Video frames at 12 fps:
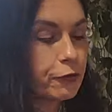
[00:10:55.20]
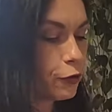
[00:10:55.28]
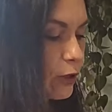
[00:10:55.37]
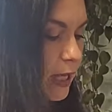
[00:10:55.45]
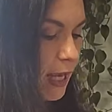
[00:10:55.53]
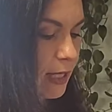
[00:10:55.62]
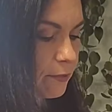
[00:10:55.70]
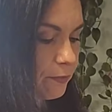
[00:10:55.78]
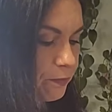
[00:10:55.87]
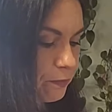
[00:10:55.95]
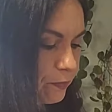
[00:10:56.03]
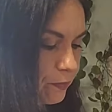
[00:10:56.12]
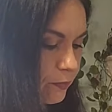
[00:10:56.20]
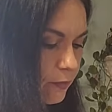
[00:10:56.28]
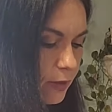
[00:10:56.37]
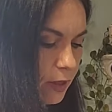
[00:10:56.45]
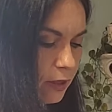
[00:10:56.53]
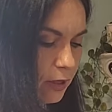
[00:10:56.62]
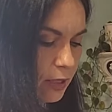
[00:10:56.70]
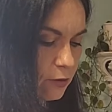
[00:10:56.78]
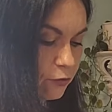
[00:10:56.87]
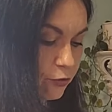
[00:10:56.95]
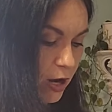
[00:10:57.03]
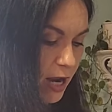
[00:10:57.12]
if you can,
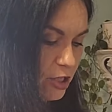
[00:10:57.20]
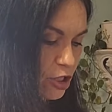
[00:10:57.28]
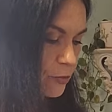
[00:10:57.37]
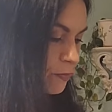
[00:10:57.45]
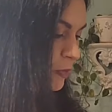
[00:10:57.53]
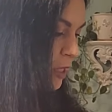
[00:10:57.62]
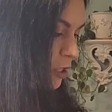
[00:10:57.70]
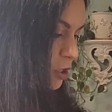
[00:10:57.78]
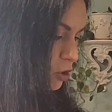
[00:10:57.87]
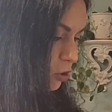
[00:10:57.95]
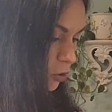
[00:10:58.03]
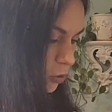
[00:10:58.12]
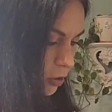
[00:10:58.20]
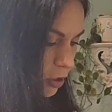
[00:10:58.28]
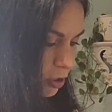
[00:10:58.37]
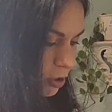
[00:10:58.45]
and fresh. So